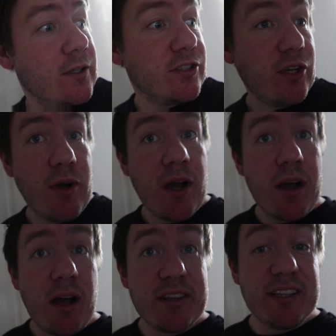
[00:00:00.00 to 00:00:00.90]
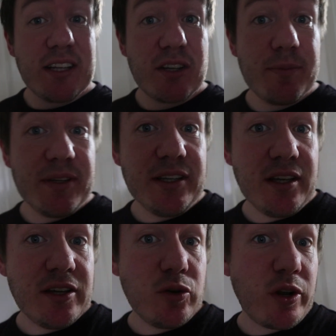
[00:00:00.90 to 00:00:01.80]
So I think that could
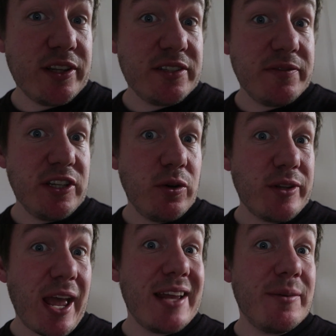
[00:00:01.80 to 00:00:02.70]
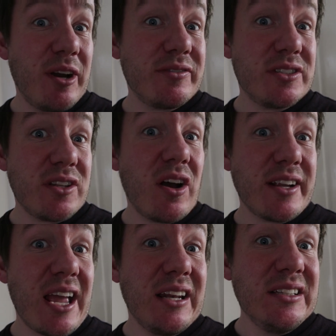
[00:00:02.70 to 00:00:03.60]
be knocking this video on the head. I might have to
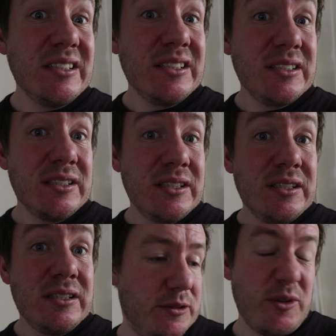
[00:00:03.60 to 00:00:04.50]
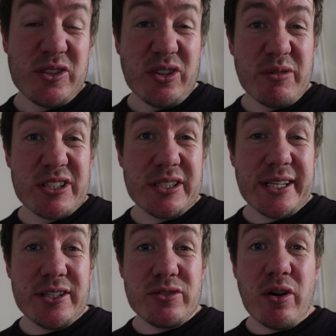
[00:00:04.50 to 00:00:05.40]
start again. Suppose I've got the rest of
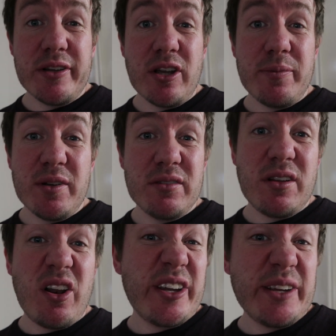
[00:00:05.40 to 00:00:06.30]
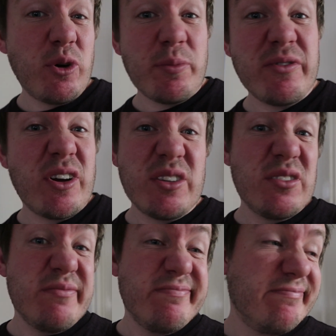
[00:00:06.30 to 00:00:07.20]
the day to try though, but the lighting won't be very
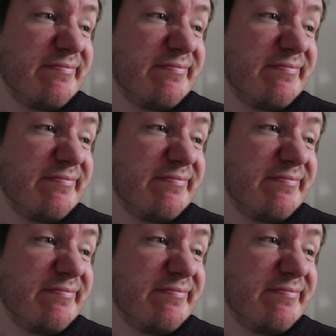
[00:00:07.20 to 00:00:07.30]
good.